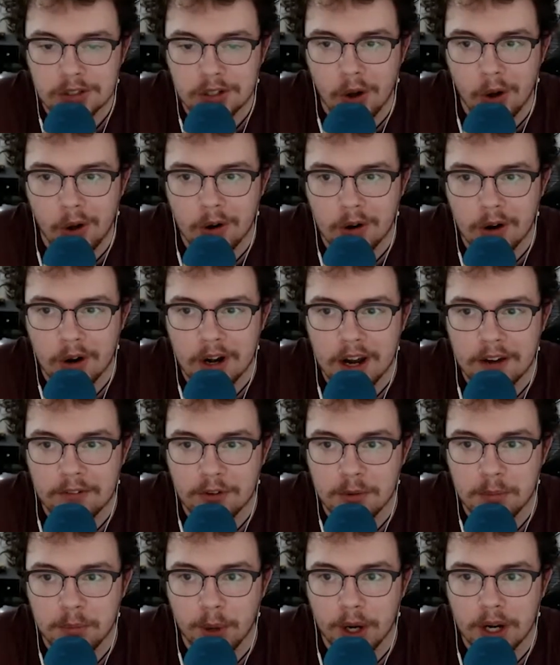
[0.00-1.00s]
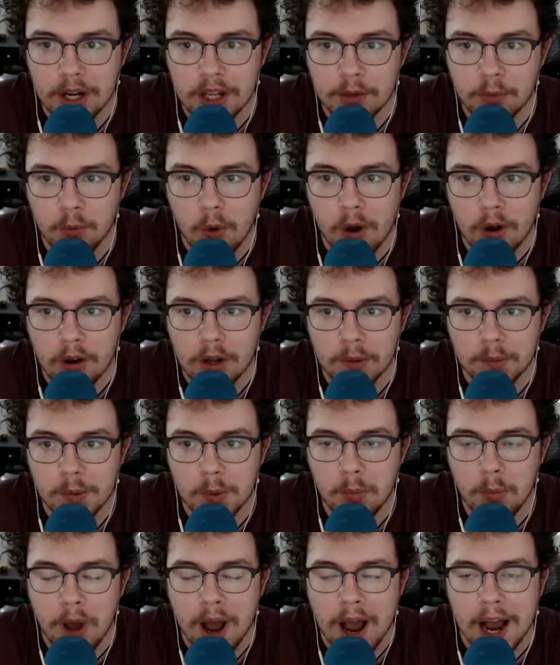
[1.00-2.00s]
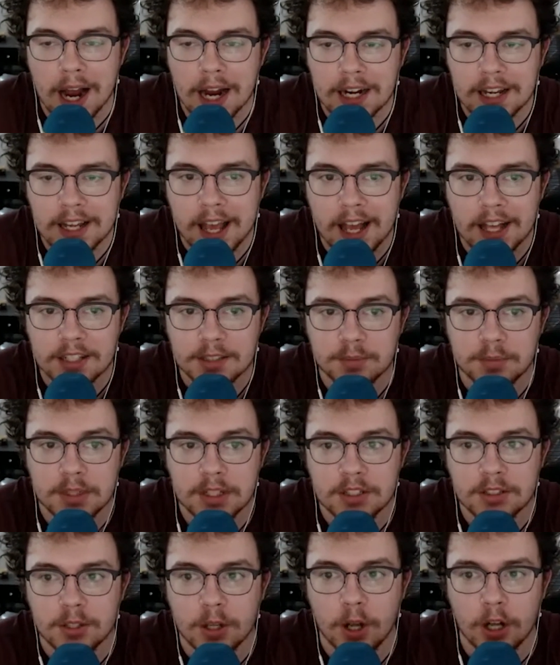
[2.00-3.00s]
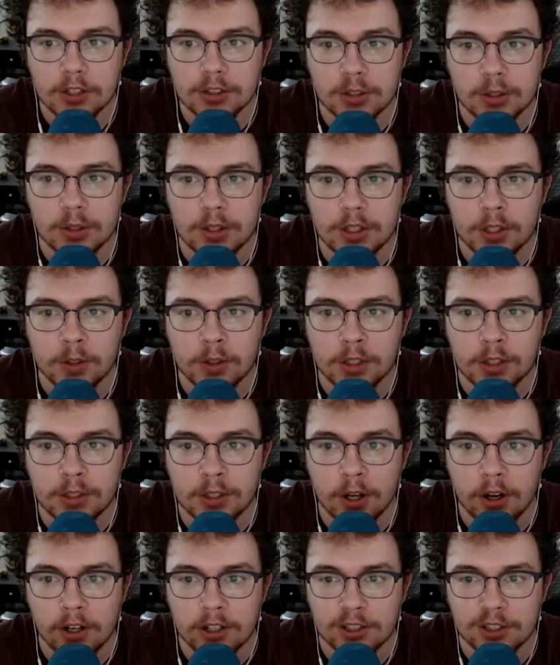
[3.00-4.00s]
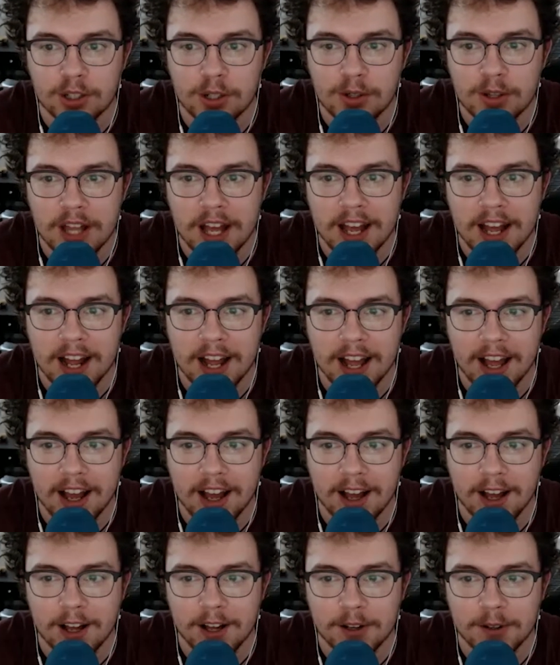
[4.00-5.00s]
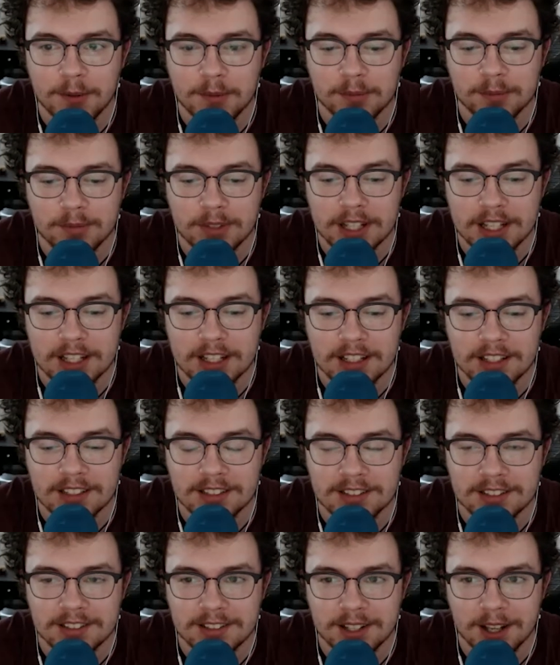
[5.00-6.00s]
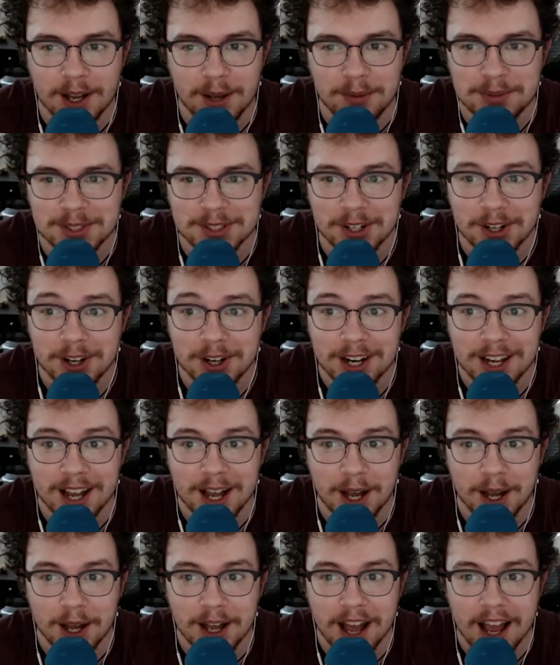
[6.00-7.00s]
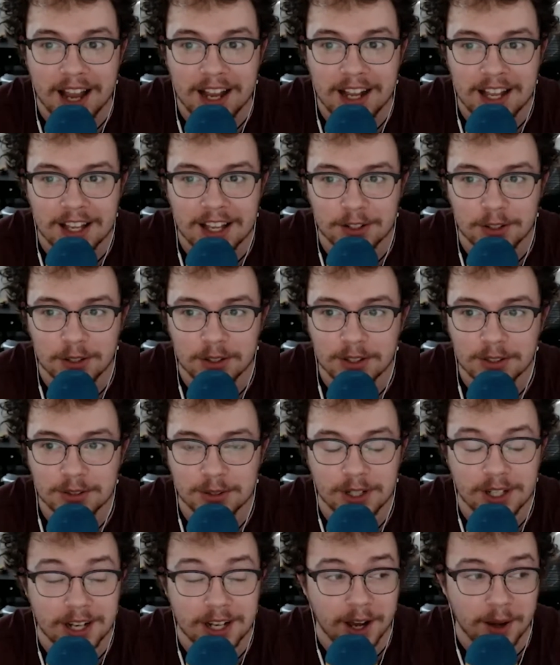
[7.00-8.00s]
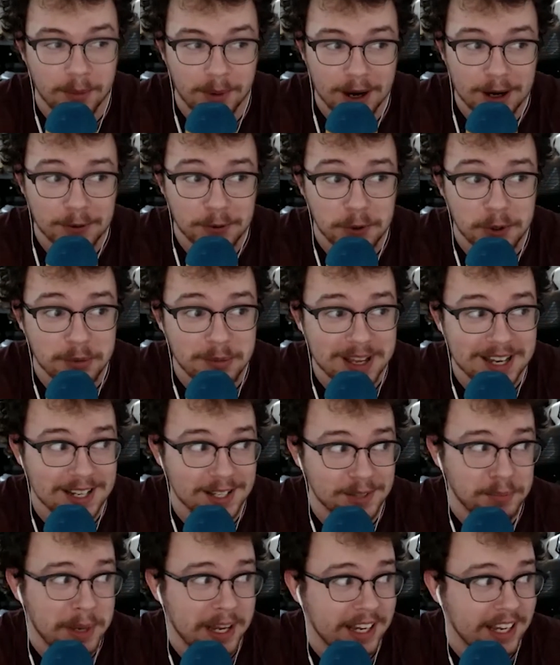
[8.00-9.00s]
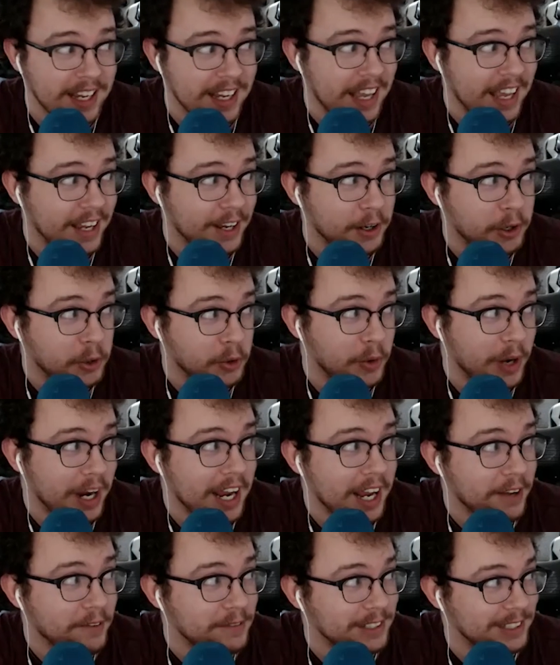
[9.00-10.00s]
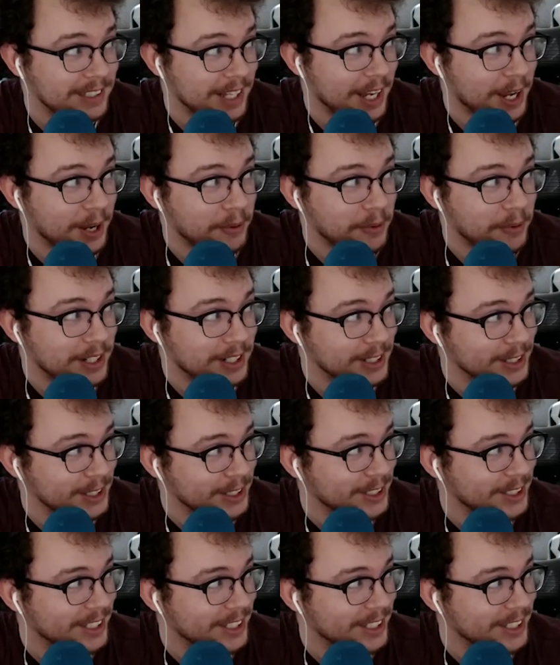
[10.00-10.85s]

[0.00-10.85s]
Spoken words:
going on, everybody? Welcome to Podcast Minute Talk Show, the only talk show that I'm sorry, I can't do this right now. My roommate is making a Crave sandwich.